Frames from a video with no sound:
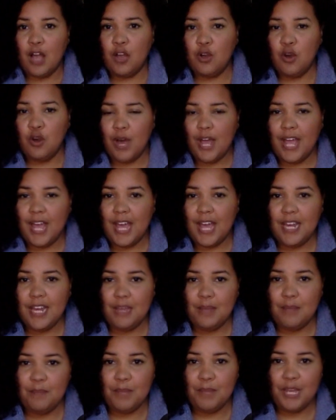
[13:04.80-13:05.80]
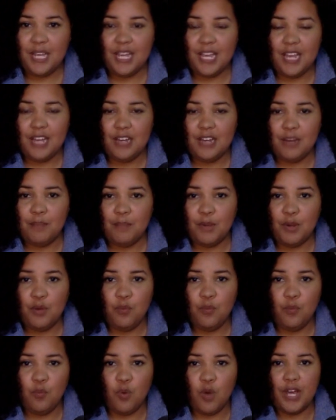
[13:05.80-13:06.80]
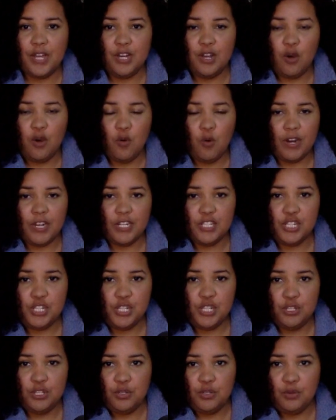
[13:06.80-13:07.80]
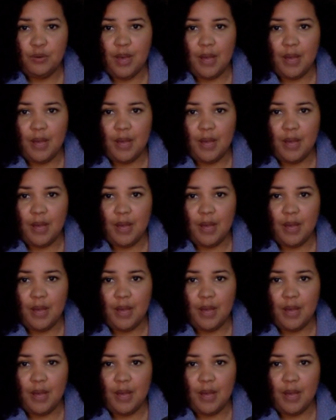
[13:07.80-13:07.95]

Go ahead and pick a number 1 or 2.